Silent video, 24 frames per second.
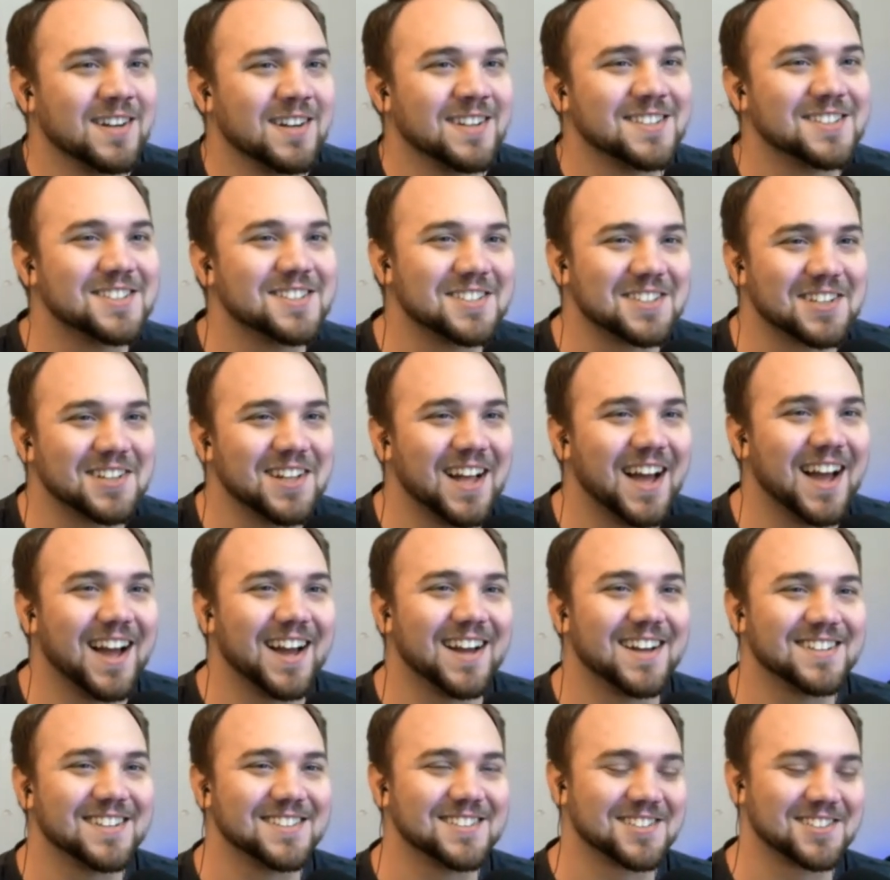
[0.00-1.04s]
and it still
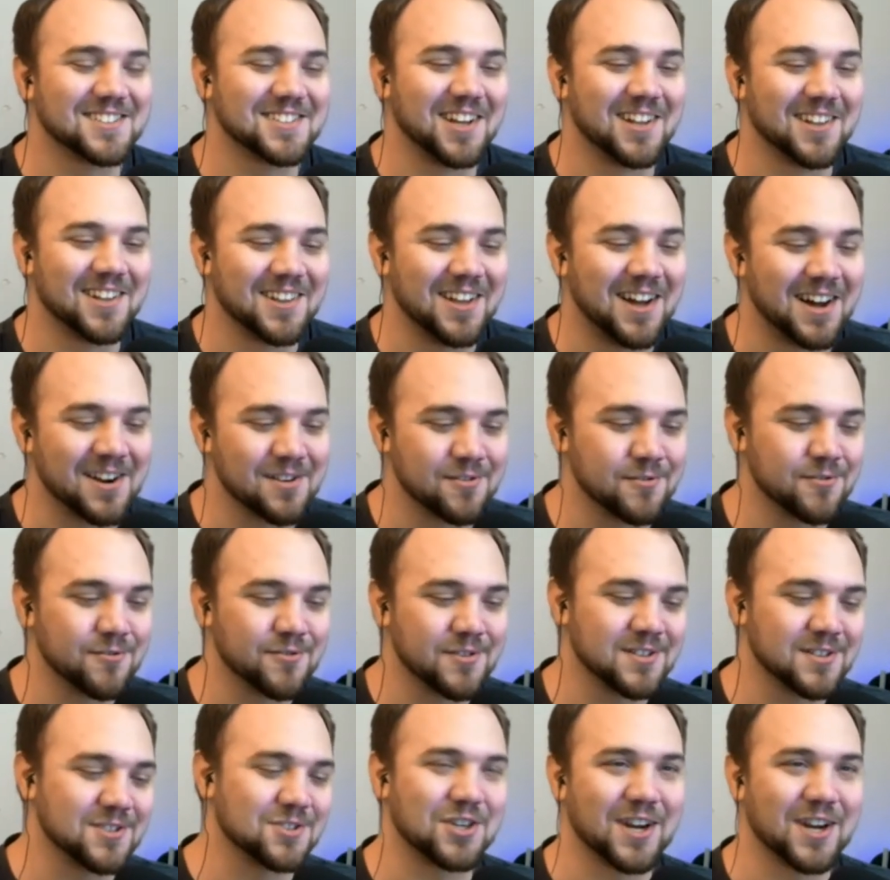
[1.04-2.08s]
has a lot of
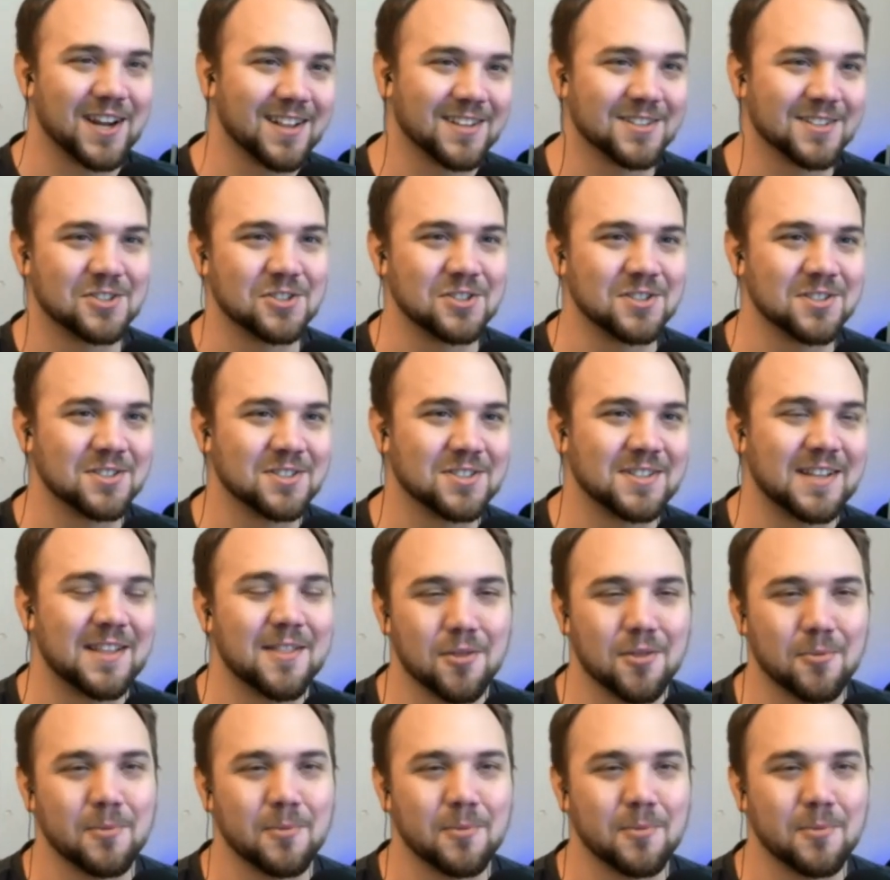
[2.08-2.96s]
the challenges that